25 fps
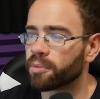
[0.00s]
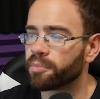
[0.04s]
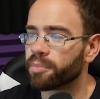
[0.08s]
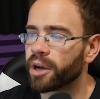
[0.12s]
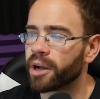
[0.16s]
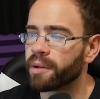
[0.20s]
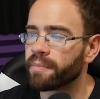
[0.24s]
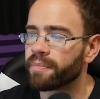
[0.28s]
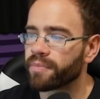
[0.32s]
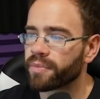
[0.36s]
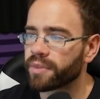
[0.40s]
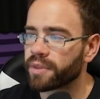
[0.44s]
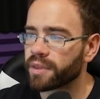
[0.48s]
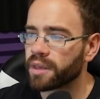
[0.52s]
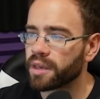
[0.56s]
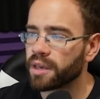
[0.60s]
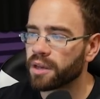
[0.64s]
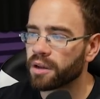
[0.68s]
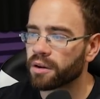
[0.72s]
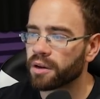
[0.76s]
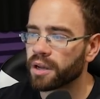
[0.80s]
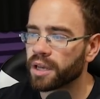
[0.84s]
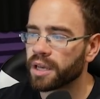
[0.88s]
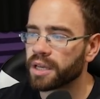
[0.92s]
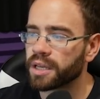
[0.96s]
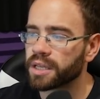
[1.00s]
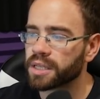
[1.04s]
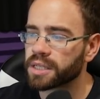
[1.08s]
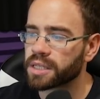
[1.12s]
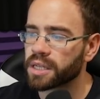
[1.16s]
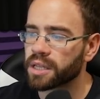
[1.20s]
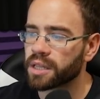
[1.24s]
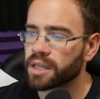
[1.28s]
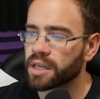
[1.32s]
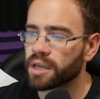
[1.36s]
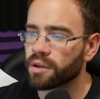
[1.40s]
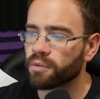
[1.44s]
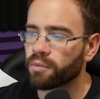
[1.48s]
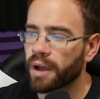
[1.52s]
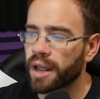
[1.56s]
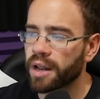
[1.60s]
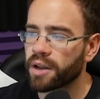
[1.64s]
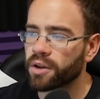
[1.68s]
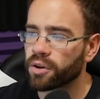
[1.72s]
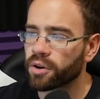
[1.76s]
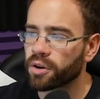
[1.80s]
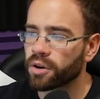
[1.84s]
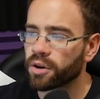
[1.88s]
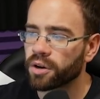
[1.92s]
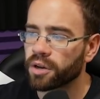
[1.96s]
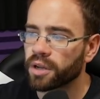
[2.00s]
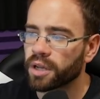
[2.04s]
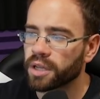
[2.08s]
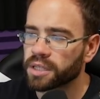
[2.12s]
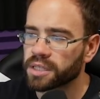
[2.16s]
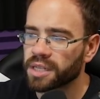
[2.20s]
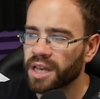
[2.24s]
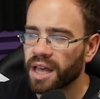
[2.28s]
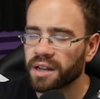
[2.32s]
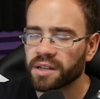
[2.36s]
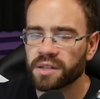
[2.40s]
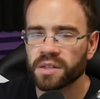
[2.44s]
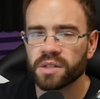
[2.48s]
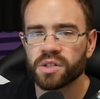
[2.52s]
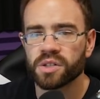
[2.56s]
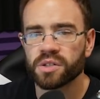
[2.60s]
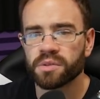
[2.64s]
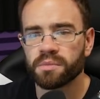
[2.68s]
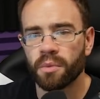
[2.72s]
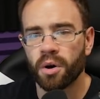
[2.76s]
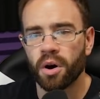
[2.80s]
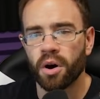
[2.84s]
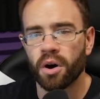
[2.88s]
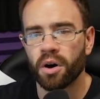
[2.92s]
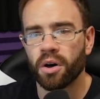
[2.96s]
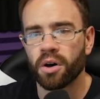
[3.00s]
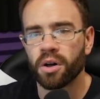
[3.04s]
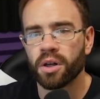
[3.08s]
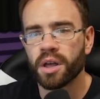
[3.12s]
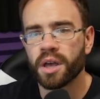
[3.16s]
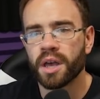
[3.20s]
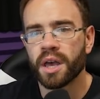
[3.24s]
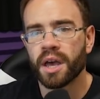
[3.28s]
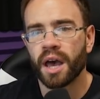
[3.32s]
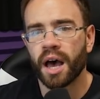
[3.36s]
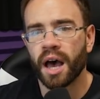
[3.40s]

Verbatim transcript: But here is the render. It's kind of small.